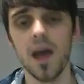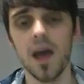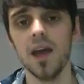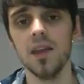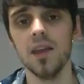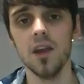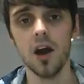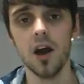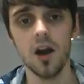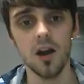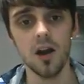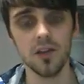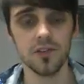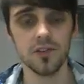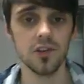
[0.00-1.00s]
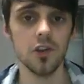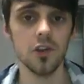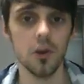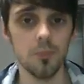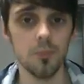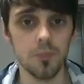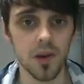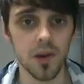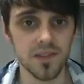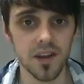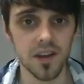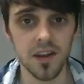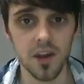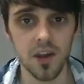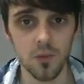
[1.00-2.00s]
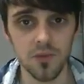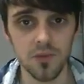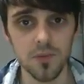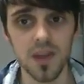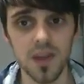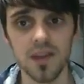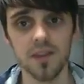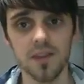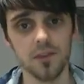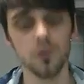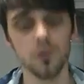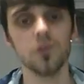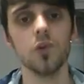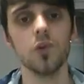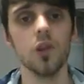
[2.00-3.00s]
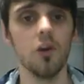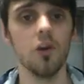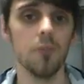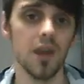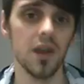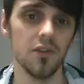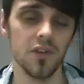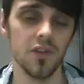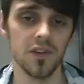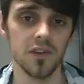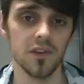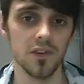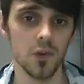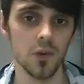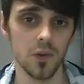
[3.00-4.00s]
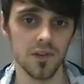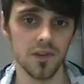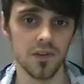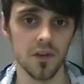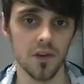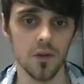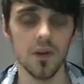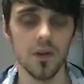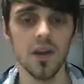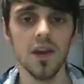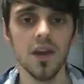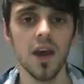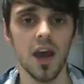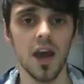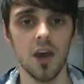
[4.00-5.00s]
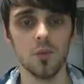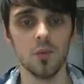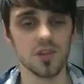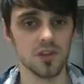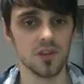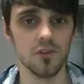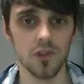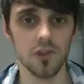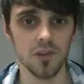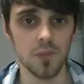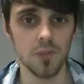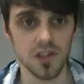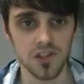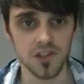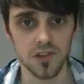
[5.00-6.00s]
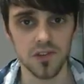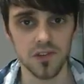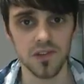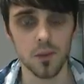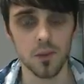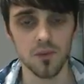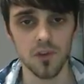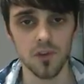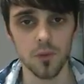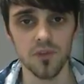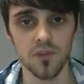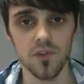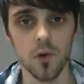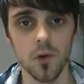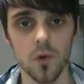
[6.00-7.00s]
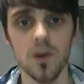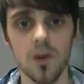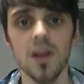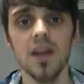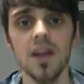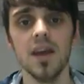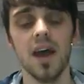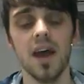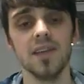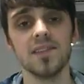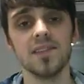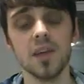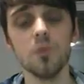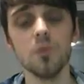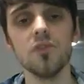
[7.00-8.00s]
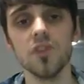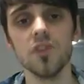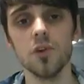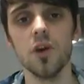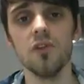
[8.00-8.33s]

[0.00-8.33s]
And as by signing up with me, there's also a lot of benefits in doing so, which I've already mentioned to some of you before. And some of you